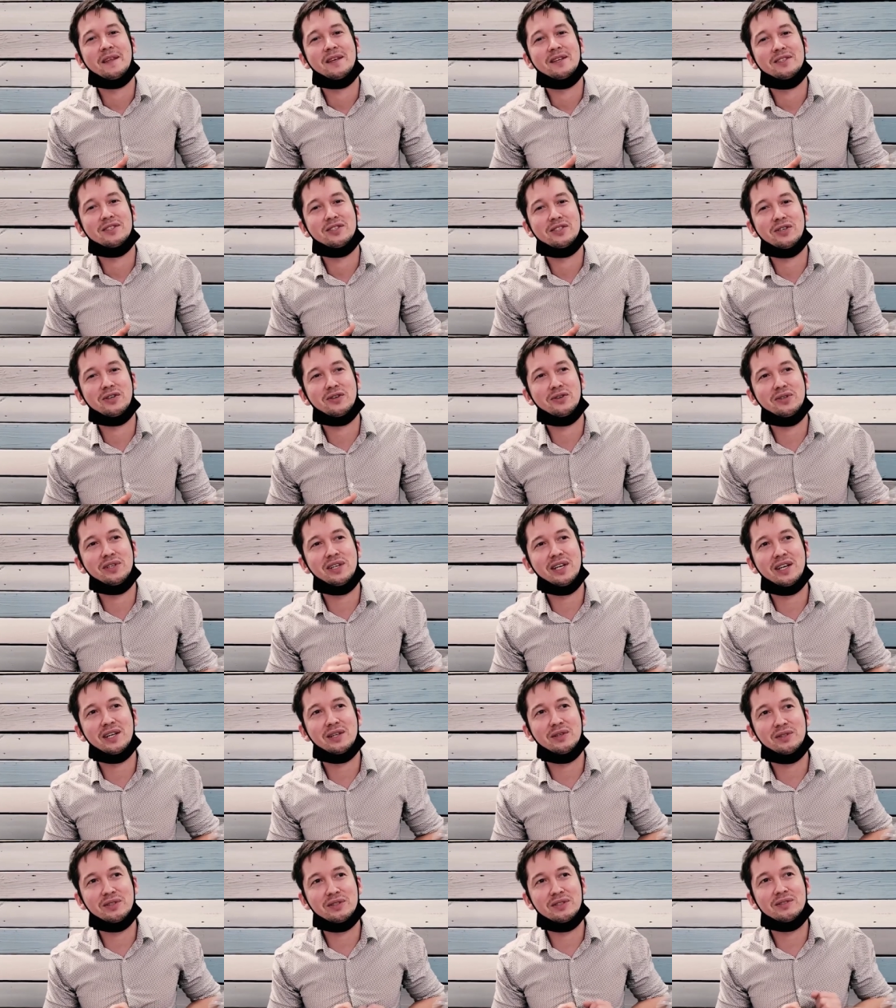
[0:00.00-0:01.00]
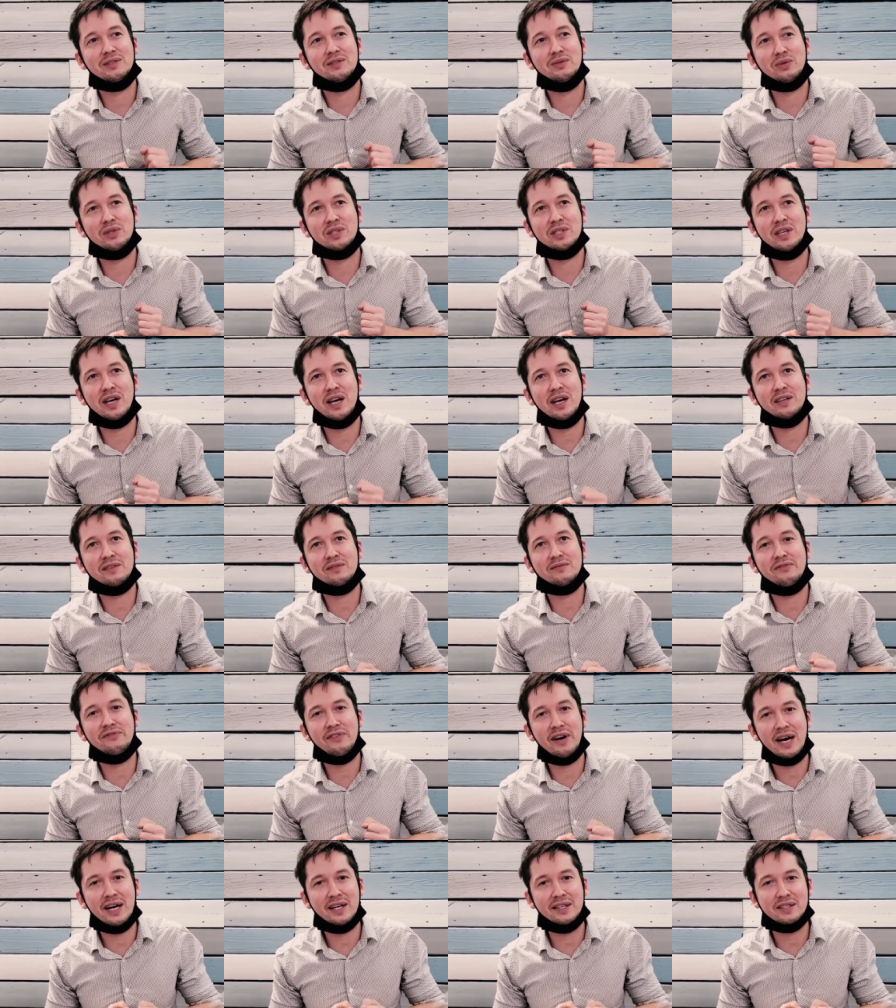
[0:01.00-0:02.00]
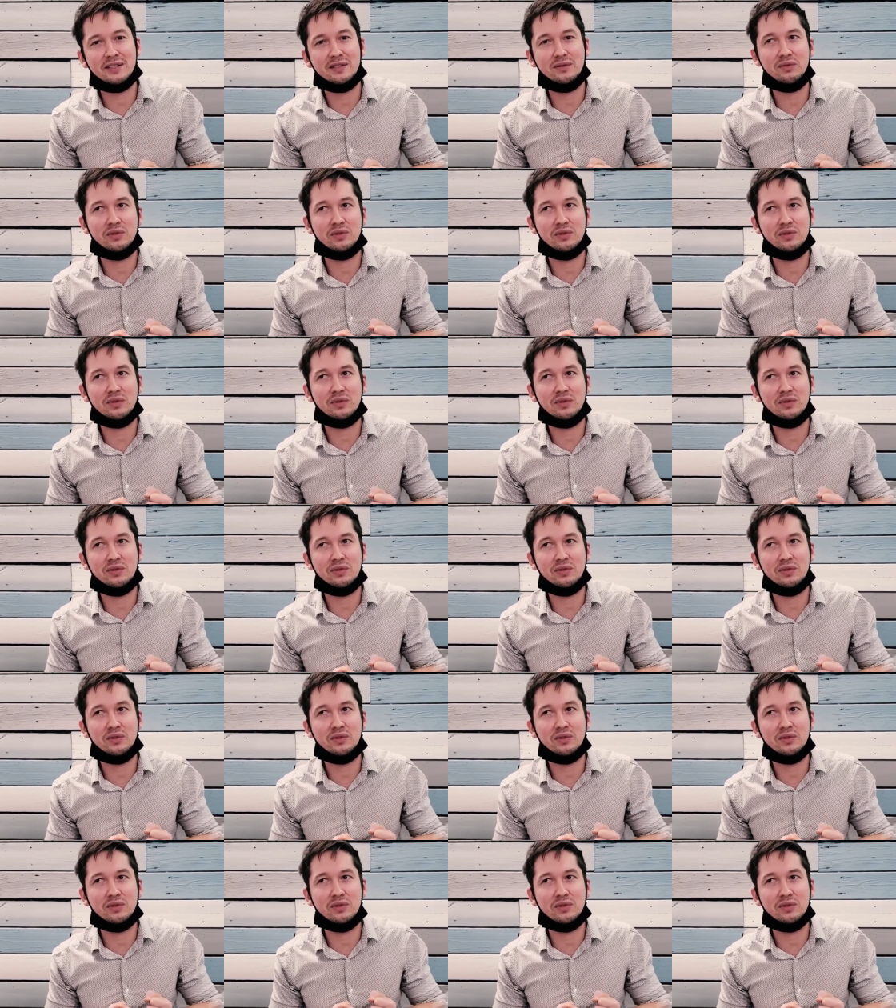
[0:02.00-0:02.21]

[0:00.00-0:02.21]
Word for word: So yeah, it, it, was not fast.